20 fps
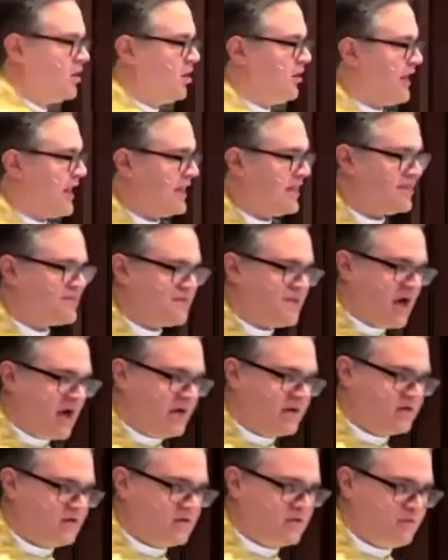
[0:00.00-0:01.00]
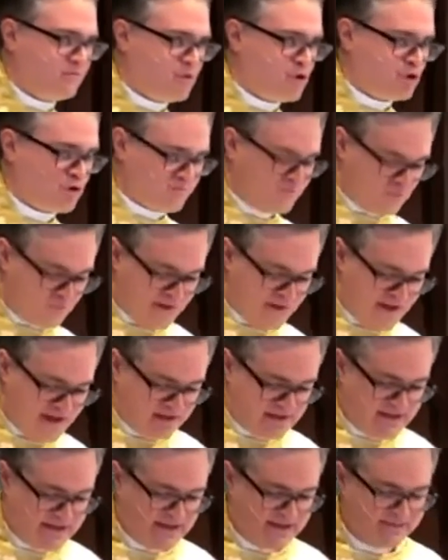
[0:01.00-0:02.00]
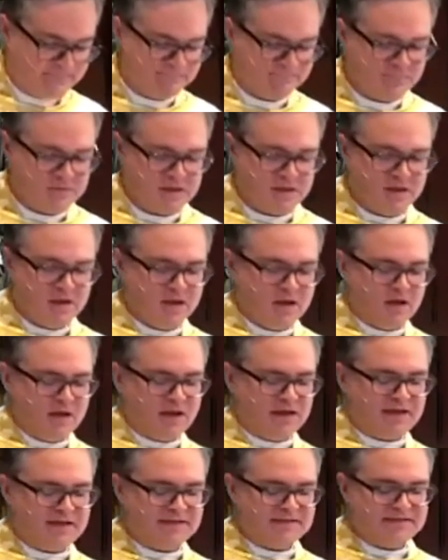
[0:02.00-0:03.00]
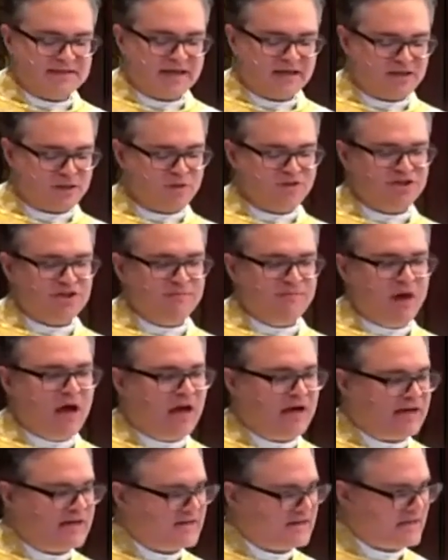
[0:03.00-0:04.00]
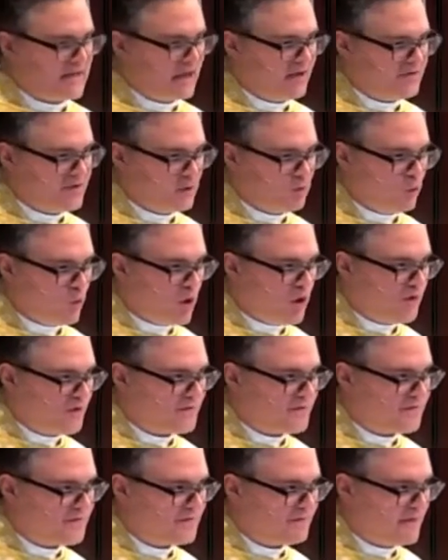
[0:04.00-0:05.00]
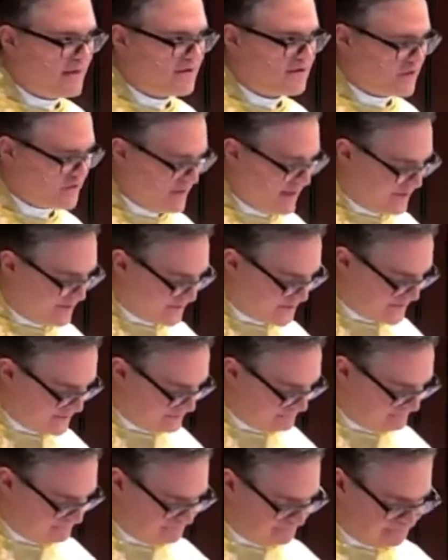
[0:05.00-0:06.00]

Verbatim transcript: Okay, it's not beautiful ballet, and it's set to a demonic-sounding waltz by Strauss.